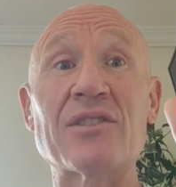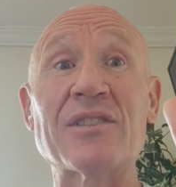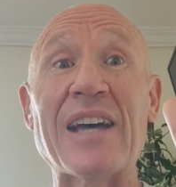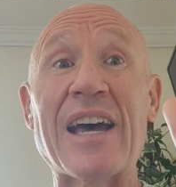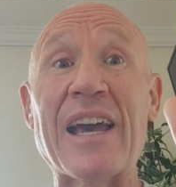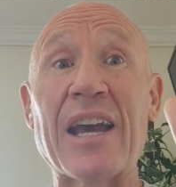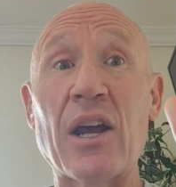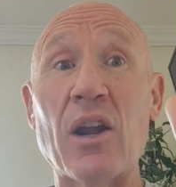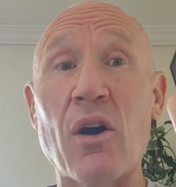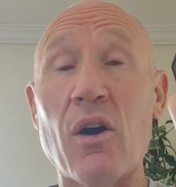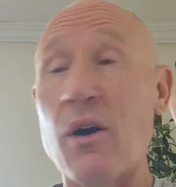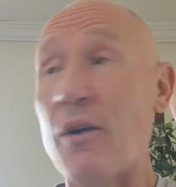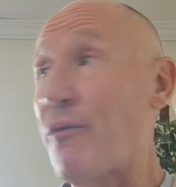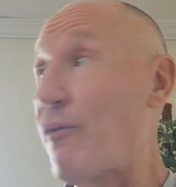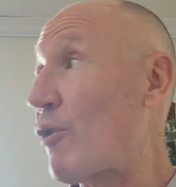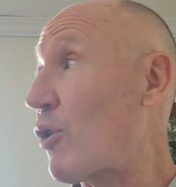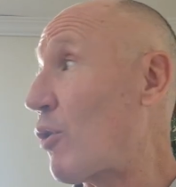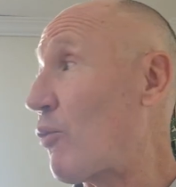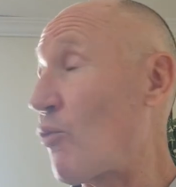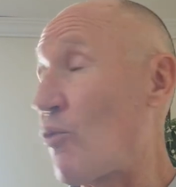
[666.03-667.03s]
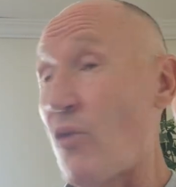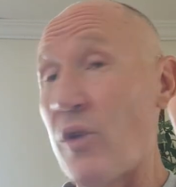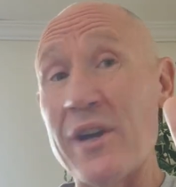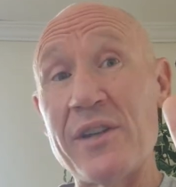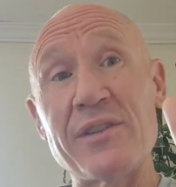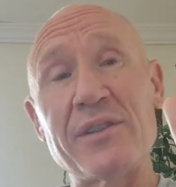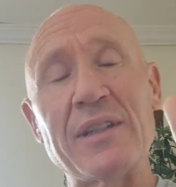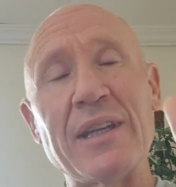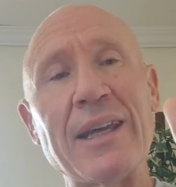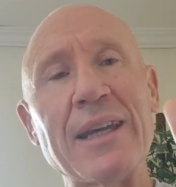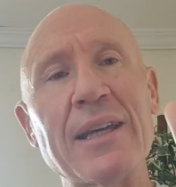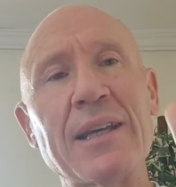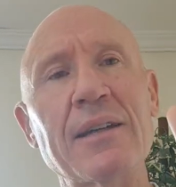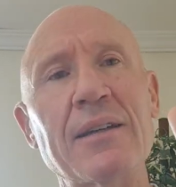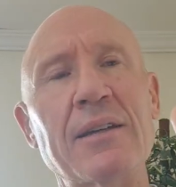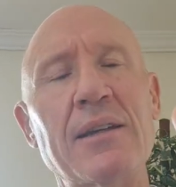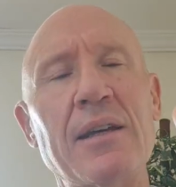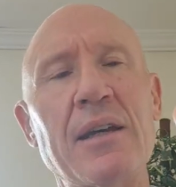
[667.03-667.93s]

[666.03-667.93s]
take it off when I'm resting.